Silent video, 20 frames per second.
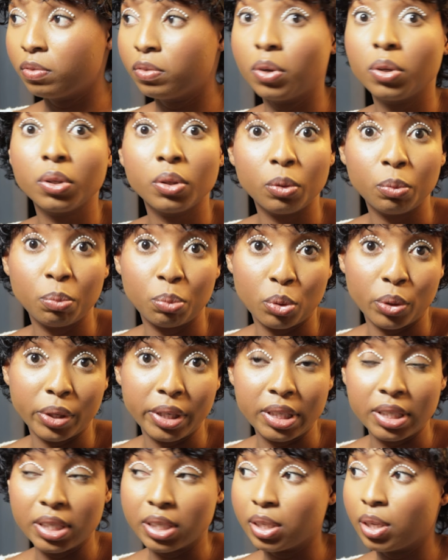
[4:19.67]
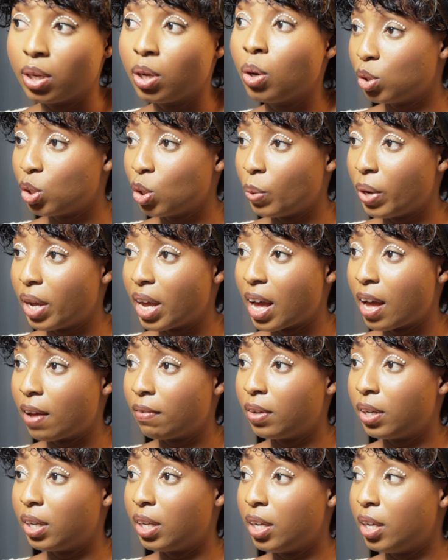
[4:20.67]
focal point. So we
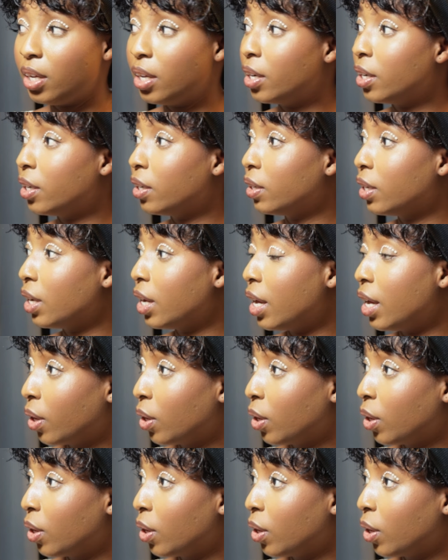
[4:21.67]
have it here,